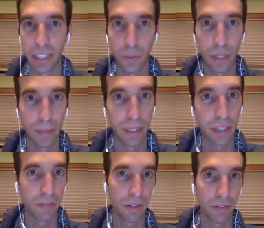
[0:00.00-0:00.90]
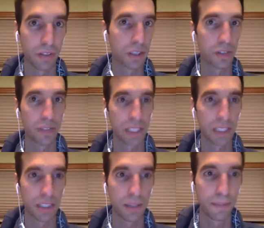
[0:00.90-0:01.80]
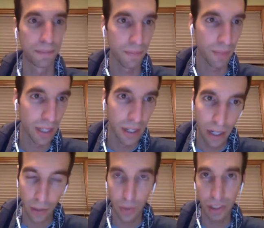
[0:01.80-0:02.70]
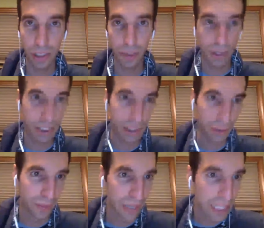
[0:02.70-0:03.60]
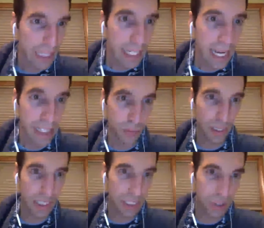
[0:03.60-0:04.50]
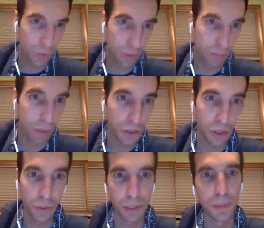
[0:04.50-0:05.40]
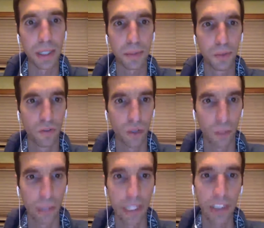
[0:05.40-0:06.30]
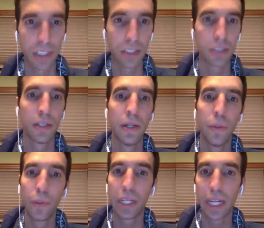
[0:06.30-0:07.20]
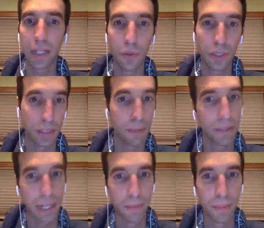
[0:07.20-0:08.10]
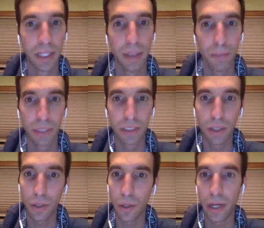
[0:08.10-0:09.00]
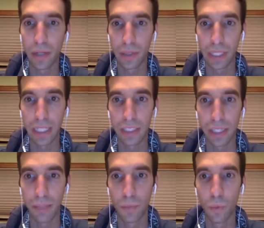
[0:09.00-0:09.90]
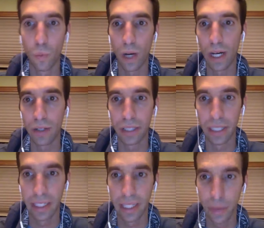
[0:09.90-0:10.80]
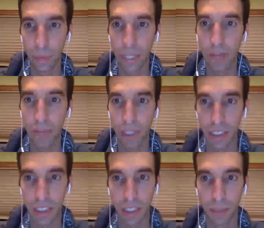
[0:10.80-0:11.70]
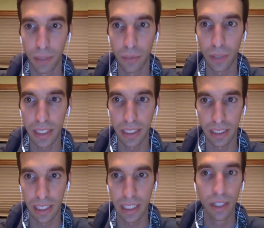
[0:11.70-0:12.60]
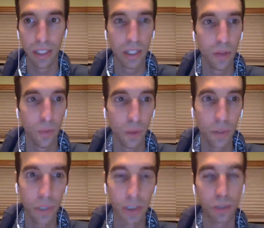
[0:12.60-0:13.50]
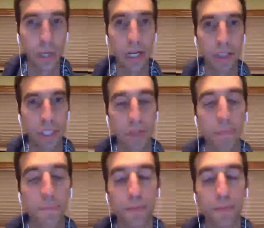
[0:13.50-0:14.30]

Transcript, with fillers: that way about the fee for service system. All right, question number two. As residents, we're mostly responsible for our patients. We connect with some of them, but don't know how to engage them while they wait for us to complete residency. What was your strategy?